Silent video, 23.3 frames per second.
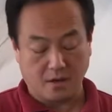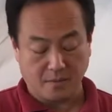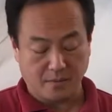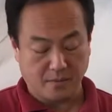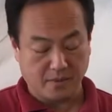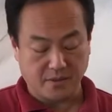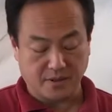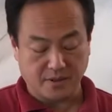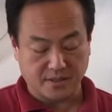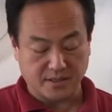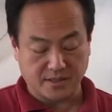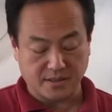
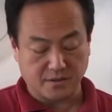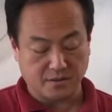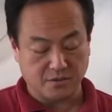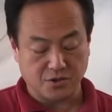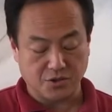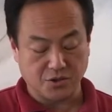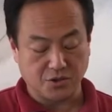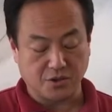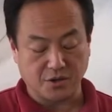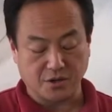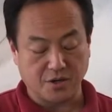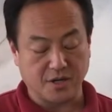the
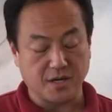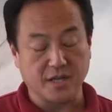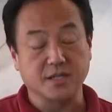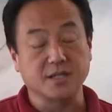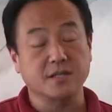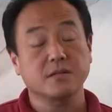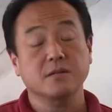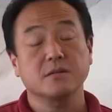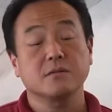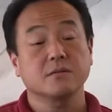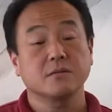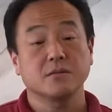sugar is
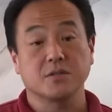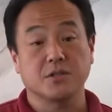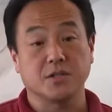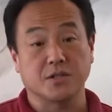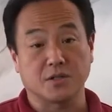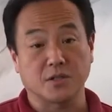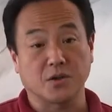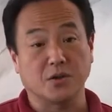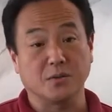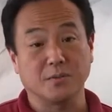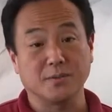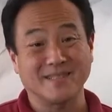
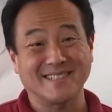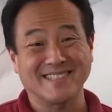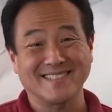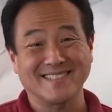dissolved.